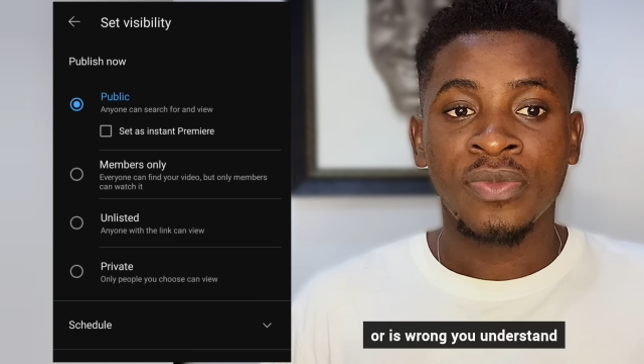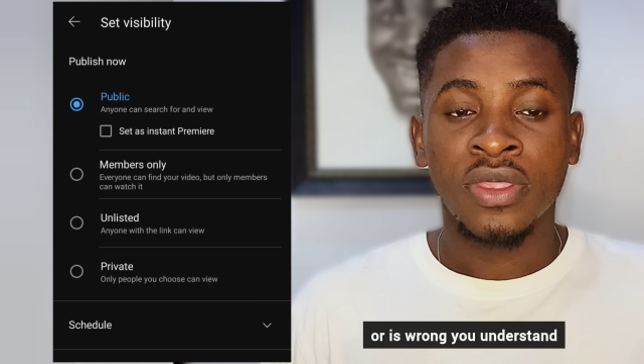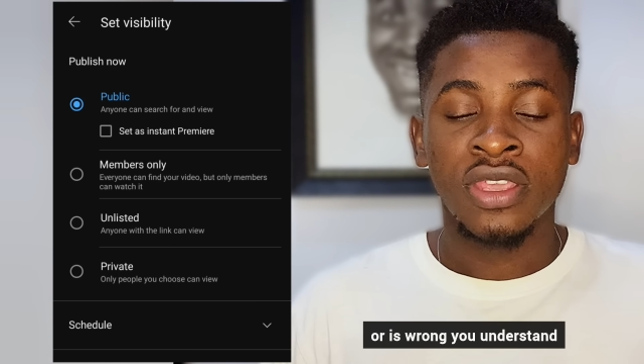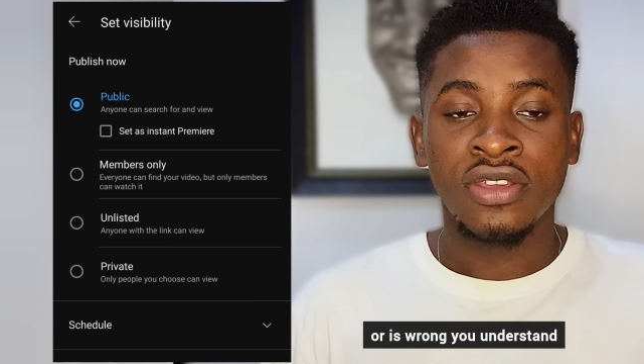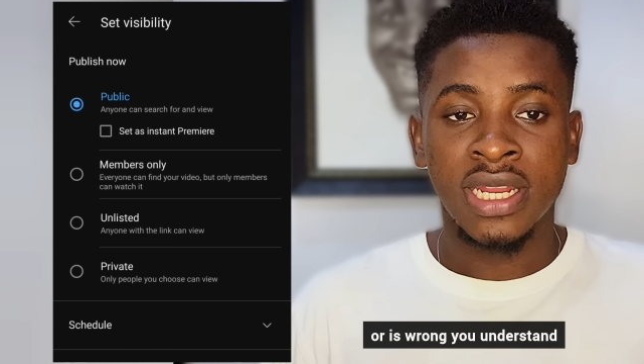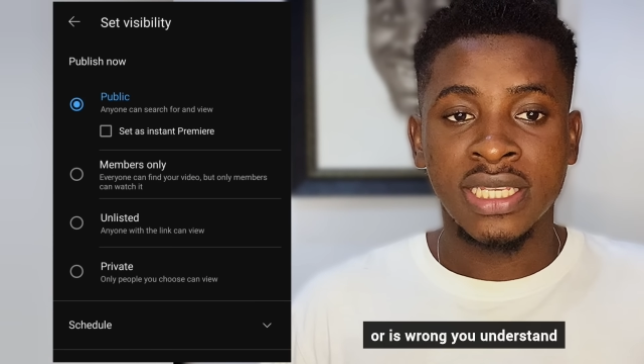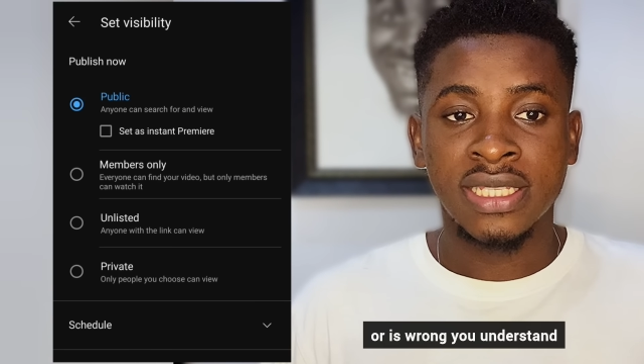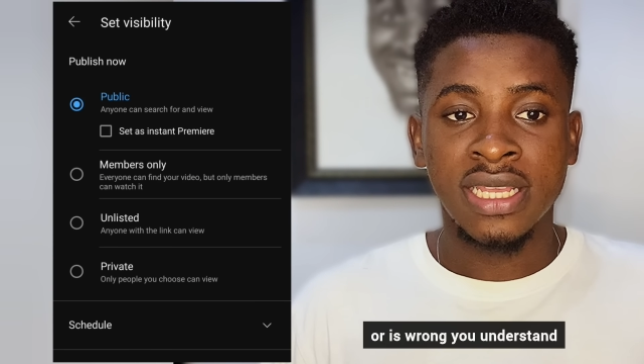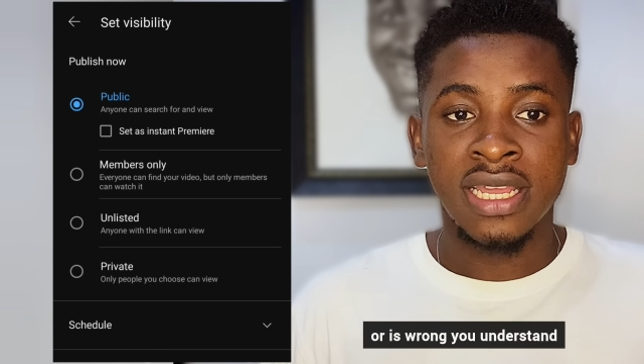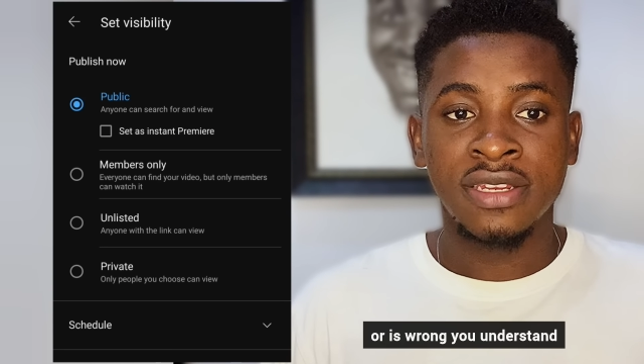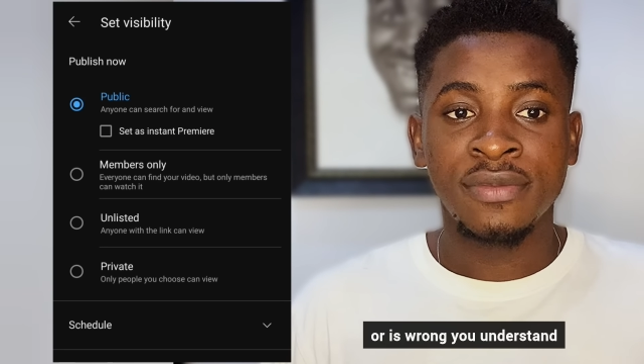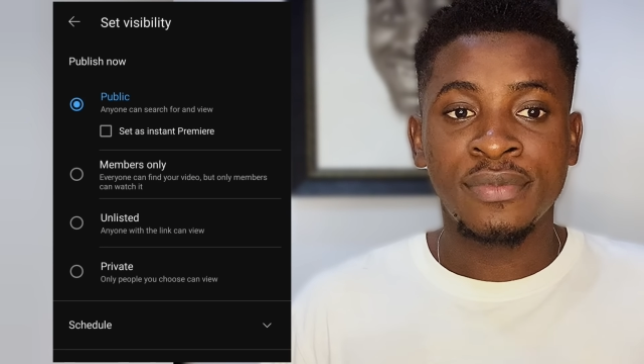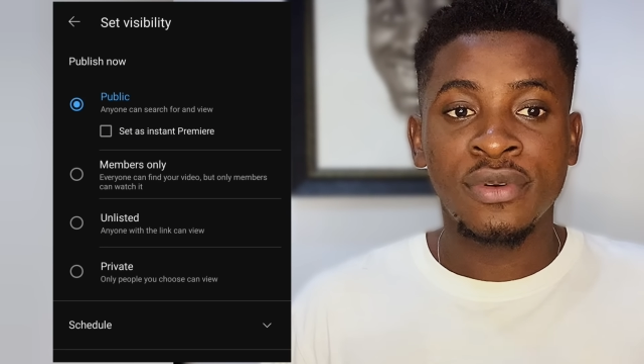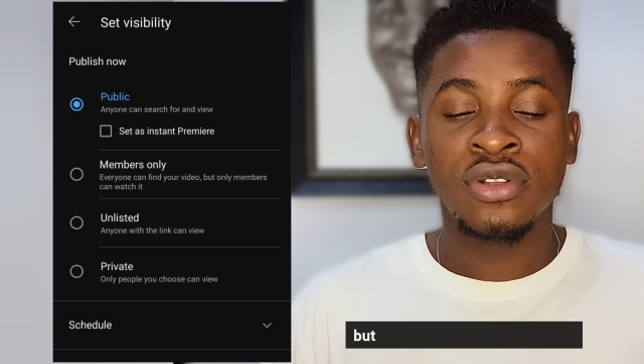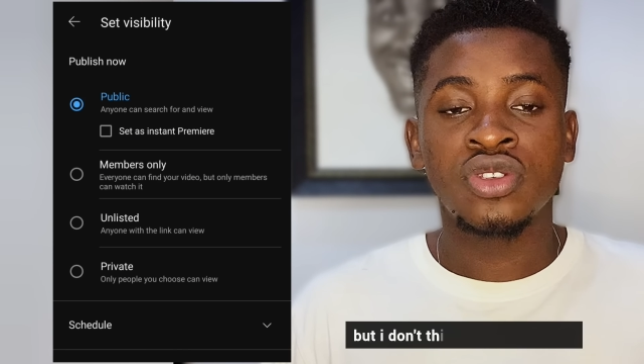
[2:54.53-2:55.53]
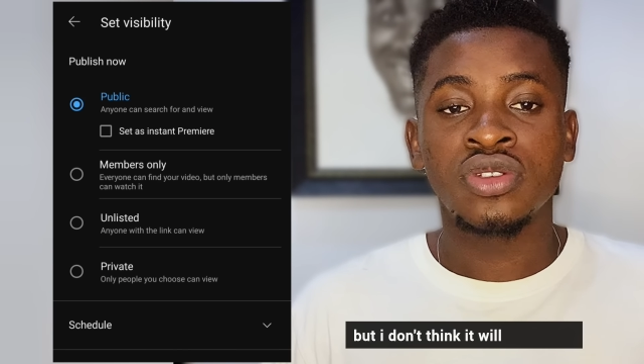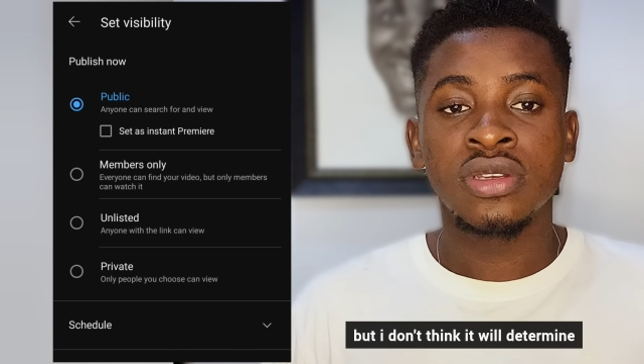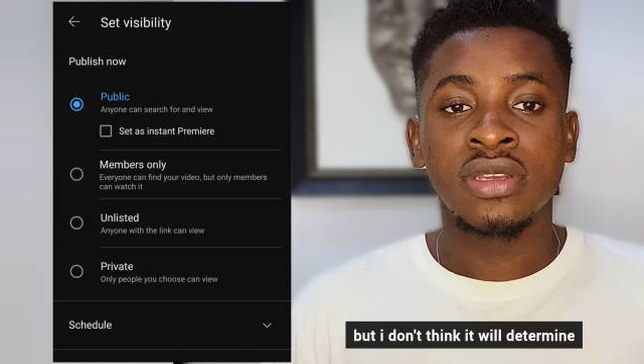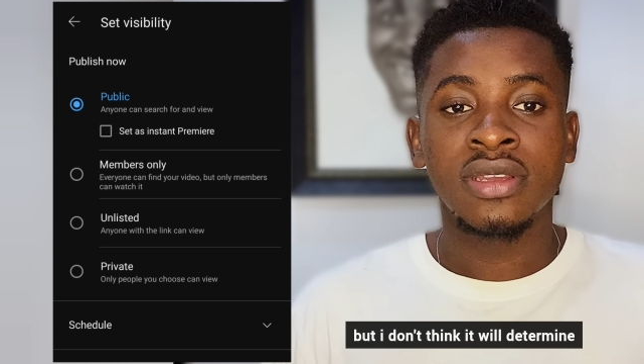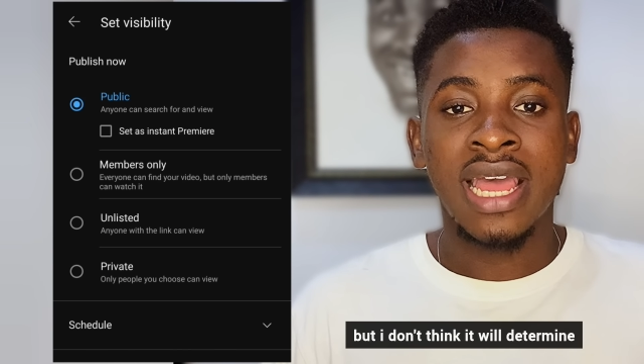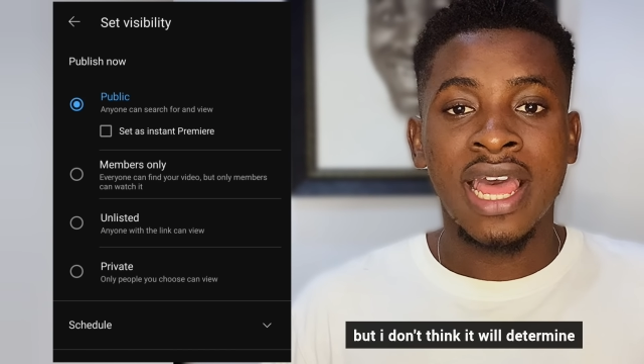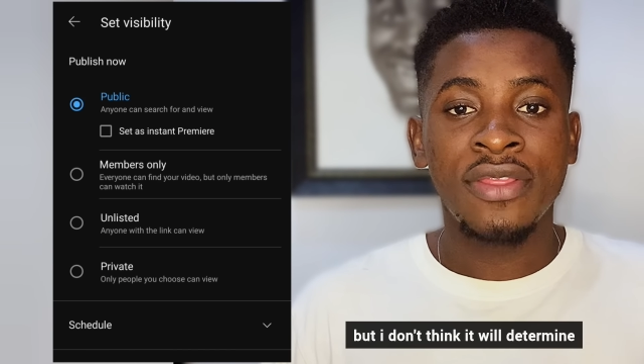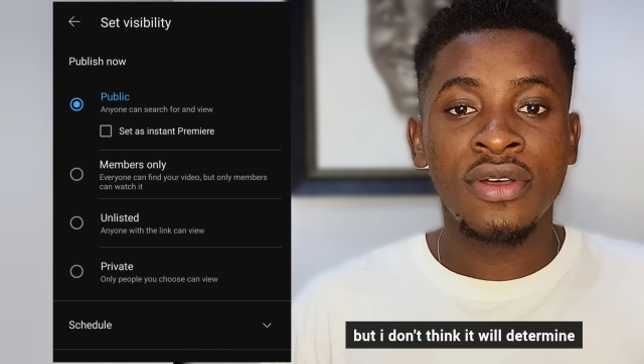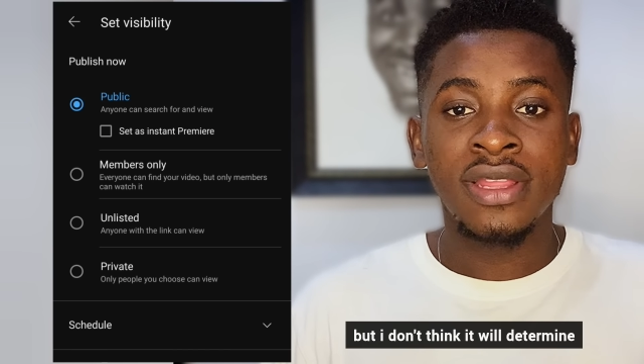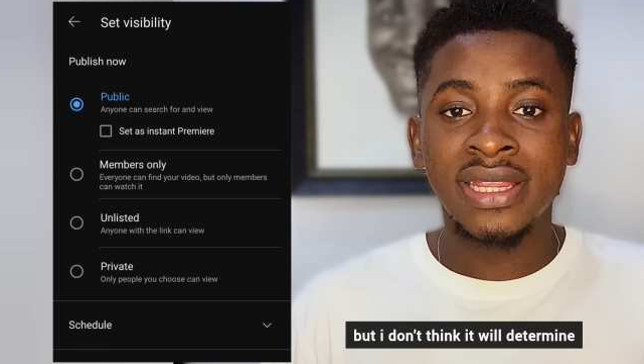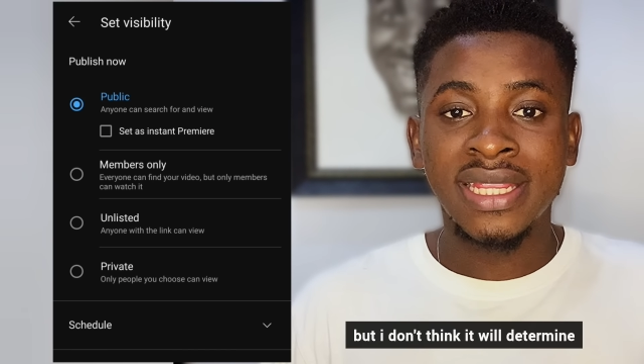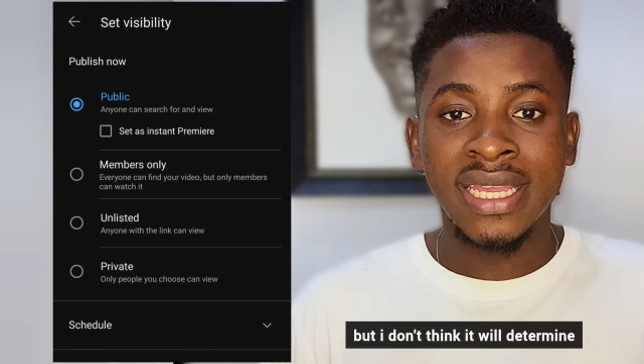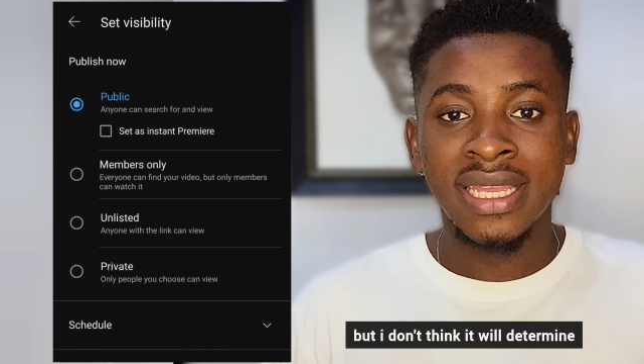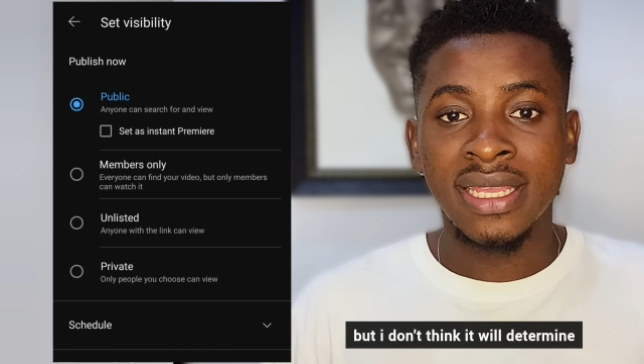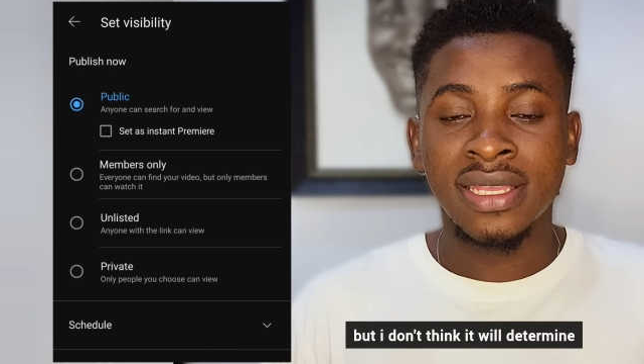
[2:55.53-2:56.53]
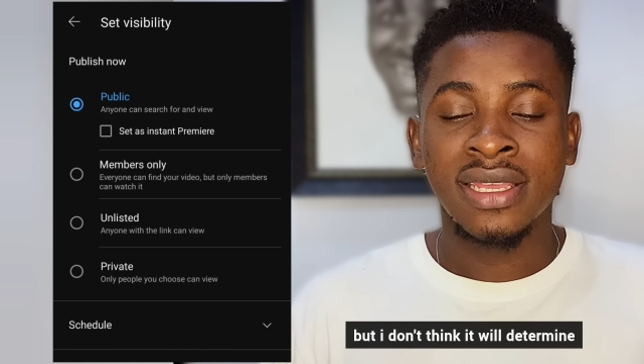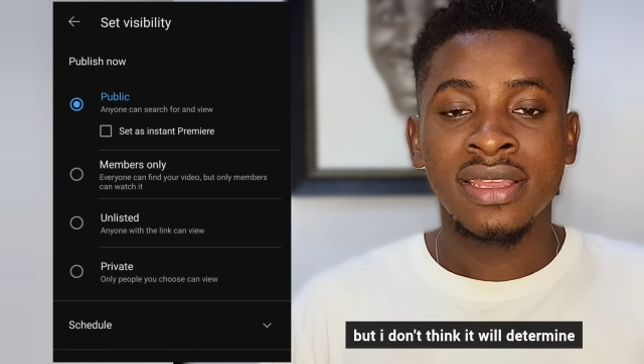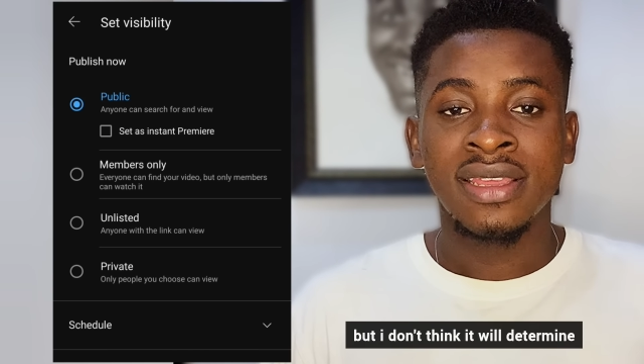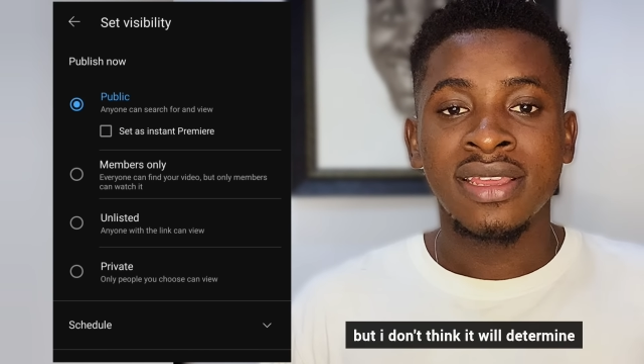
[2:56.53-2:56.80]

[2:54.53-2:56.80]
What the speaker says: you understand, but I don't think